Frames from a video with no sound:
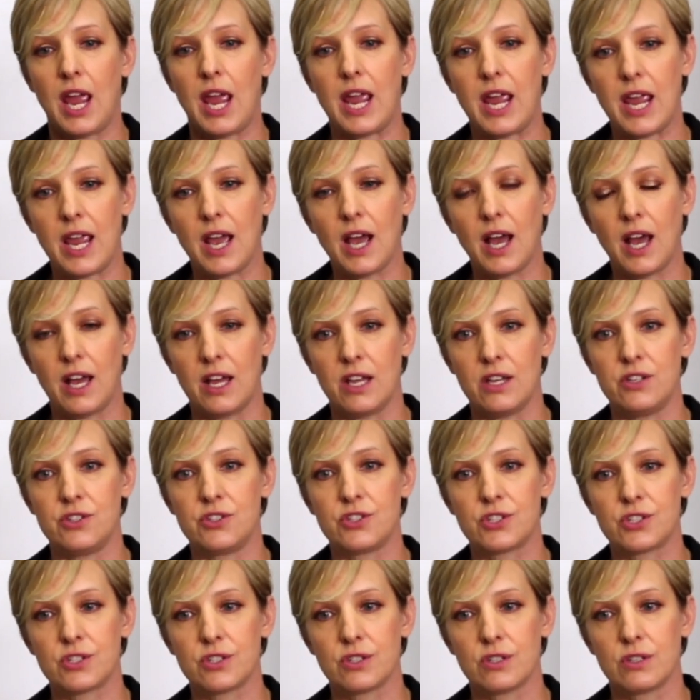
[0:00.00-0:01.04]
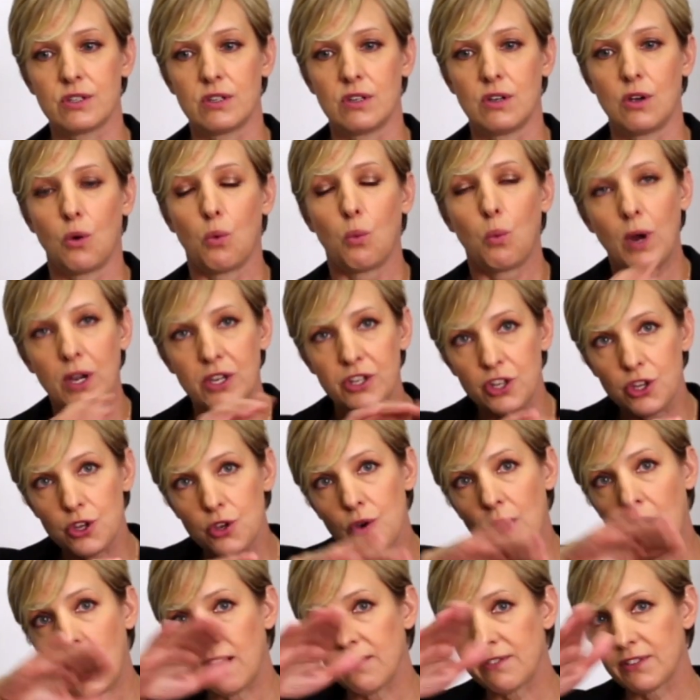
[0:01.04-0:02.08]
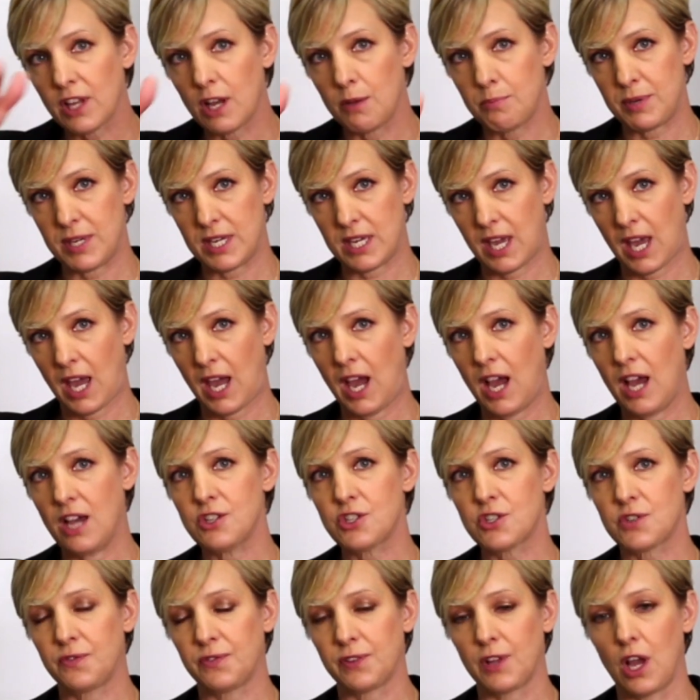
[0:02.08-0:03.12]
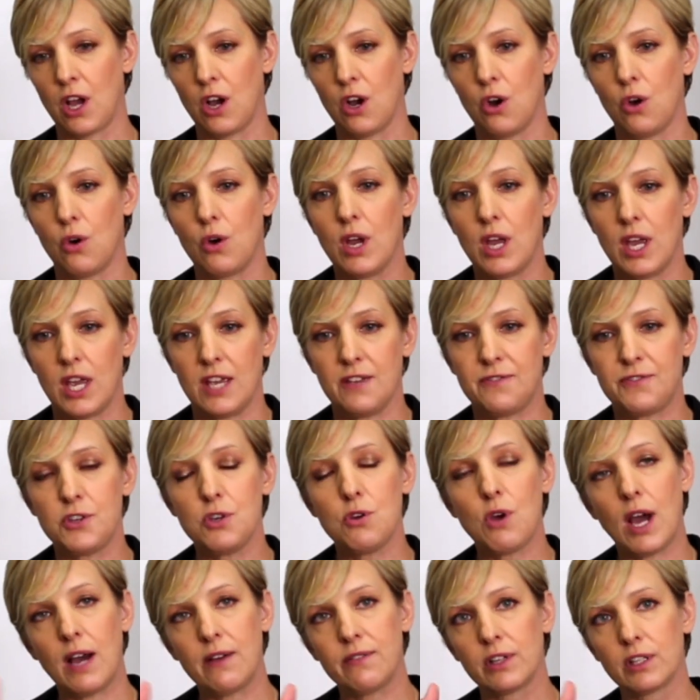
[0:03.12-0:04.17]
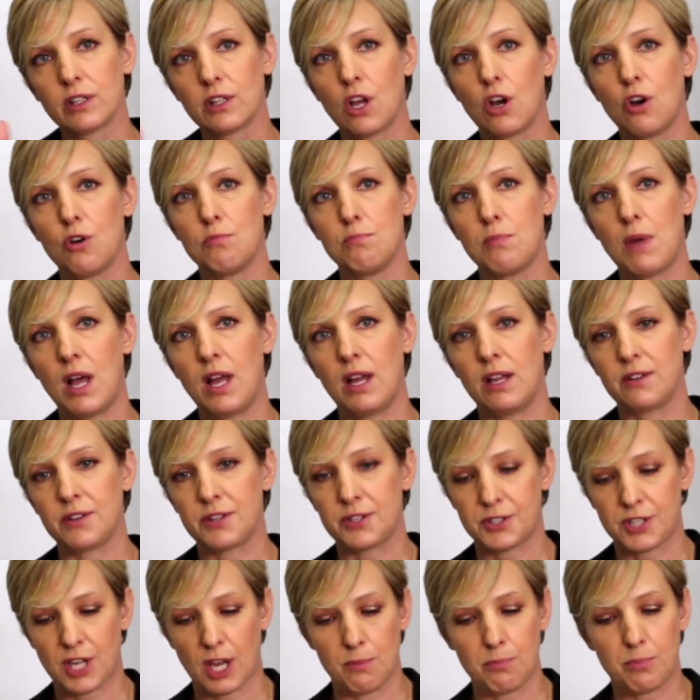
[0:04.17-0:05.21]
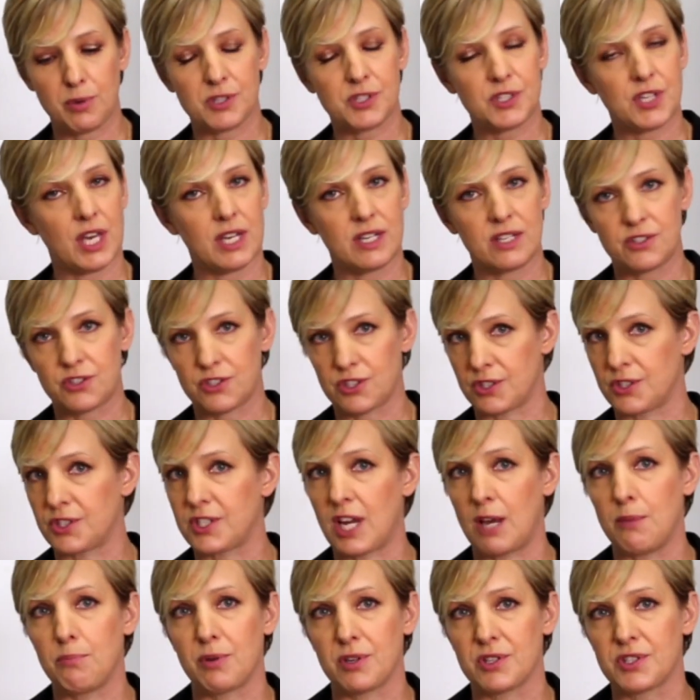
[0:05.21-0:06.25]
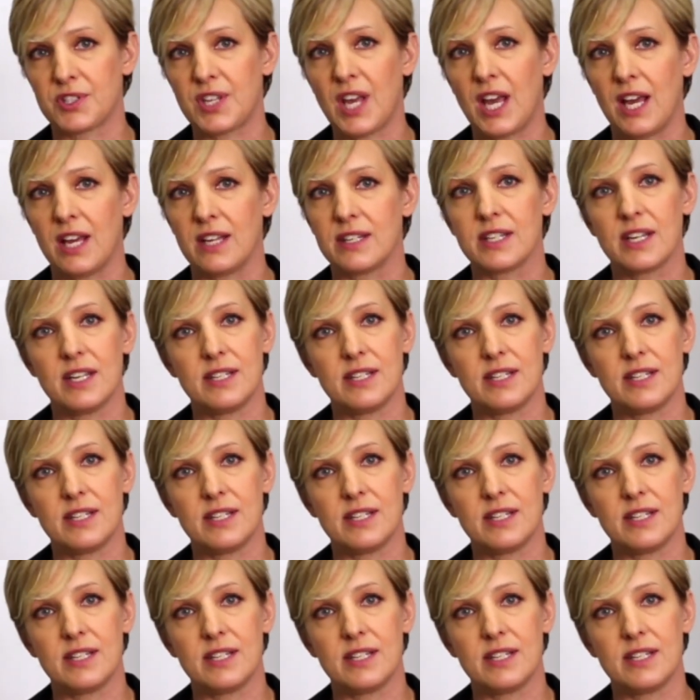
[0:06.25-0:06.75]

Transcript: And when you have lumpy cash flow, if you have a low month, 10% is just 10%.